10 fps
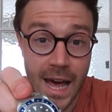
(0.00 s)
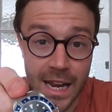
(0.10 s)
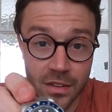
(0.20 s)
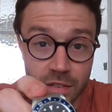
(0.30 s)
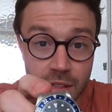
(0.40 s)

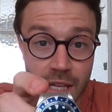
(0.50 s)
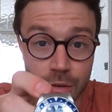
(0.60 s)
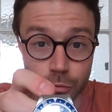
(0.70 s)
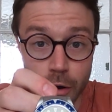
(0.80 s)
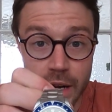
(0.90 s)
and it's
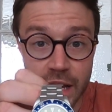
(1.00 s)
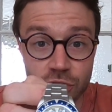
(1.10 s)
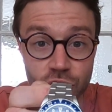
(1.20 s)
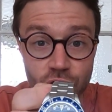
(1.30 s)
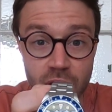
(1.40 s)
the
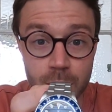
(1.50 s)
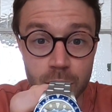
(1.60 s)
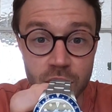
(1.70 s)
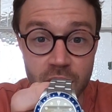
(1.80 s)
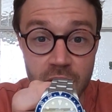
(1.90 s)
Rolex
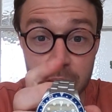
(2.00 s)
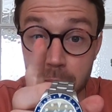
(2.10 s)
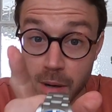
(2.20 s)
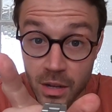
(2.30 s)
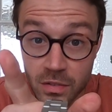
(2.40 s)
GMT
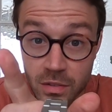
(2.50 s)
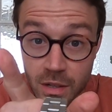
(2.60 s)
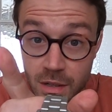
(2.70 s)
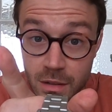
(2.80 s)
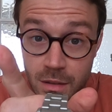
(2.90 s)

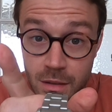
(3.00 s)
Master